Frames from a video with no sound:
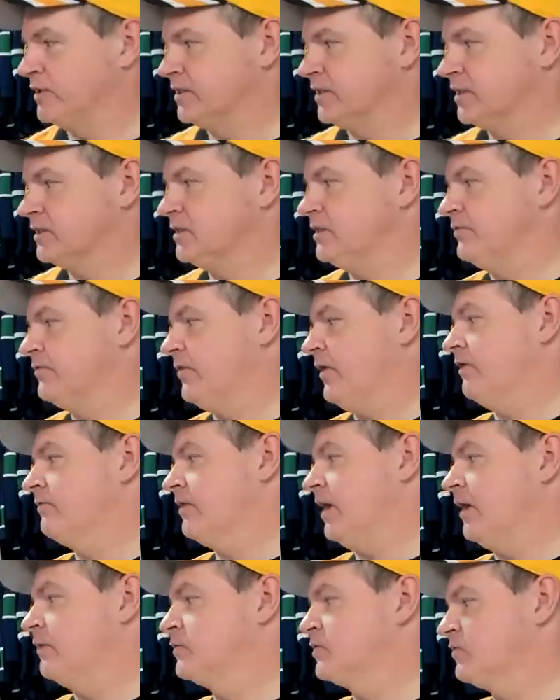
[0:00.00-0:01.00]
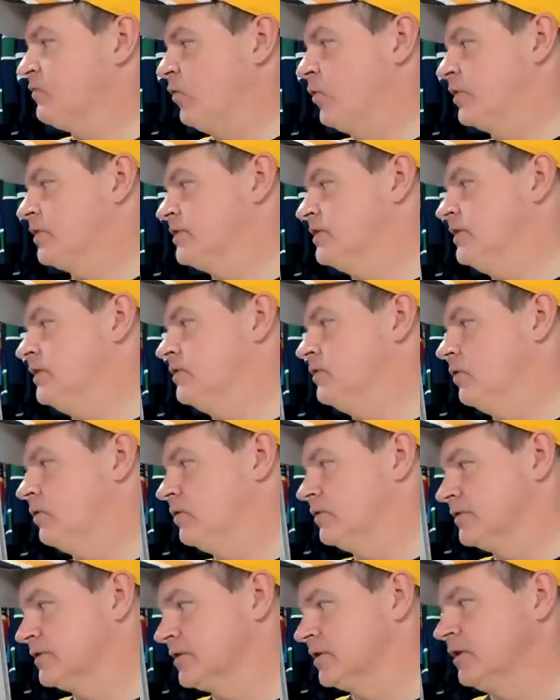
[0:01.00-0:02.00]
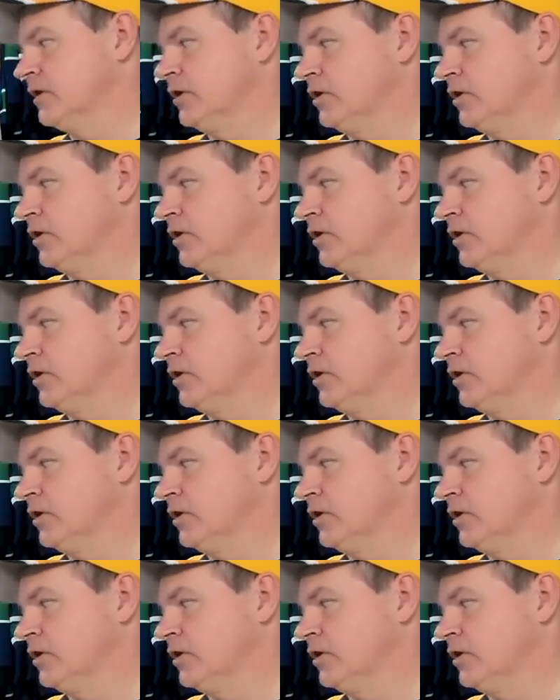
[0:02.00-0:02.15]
65 games, 14 goals,